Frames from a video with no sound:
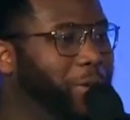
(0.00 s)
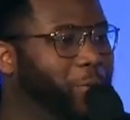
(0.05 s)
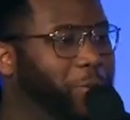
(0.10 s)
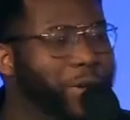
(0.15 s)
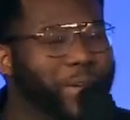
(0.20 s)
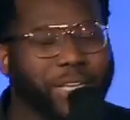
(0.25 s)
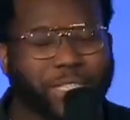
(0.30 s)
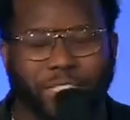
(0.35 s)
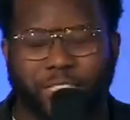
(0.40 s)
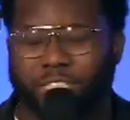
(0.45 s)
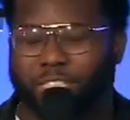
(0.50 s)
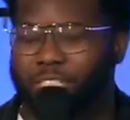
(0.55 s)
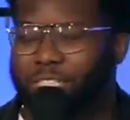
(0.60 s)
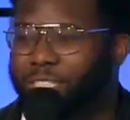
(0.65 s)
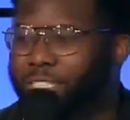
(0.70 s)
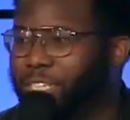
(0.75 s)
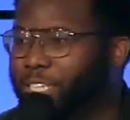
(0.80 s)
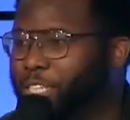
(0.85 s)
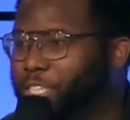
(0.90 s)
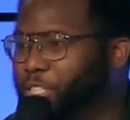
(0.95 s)
ways is
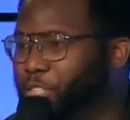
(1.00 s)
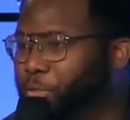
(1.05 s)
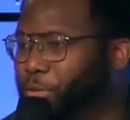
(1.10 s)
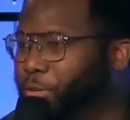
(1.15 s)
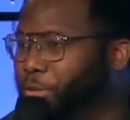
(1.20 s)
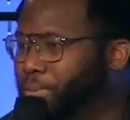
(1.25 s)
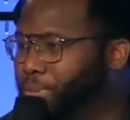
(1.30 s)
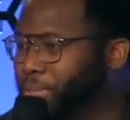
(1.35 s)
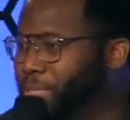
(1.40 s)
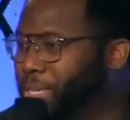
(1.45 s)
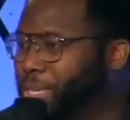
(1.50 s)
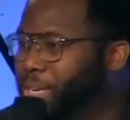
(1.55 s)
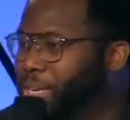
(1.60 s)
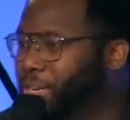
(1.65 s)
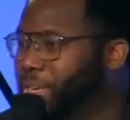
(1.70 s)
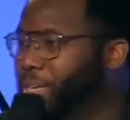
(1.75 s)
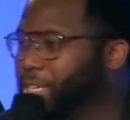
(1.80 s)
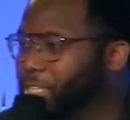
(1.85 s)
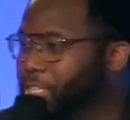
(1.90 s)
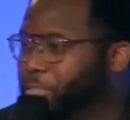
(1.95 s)
just extreme sin
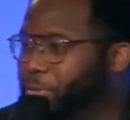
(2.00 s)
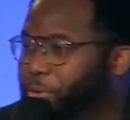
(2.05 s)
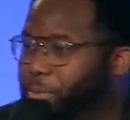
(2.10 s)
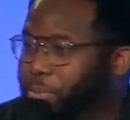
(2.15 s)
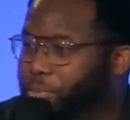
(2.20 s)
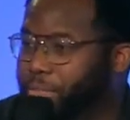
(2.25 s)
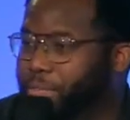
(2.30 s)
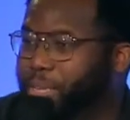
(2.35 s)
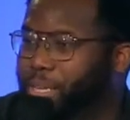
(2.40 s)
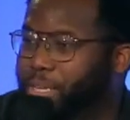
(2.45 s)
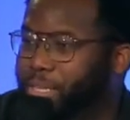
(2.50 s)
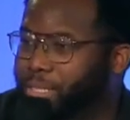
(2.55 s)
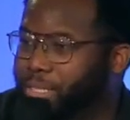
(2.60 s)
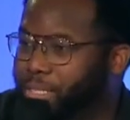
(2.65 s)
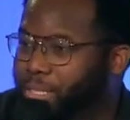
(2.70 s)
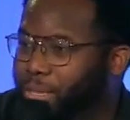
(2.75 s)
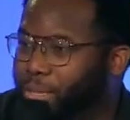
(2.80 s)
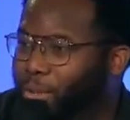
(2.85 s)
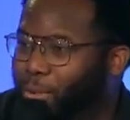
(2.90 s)
and extreme things.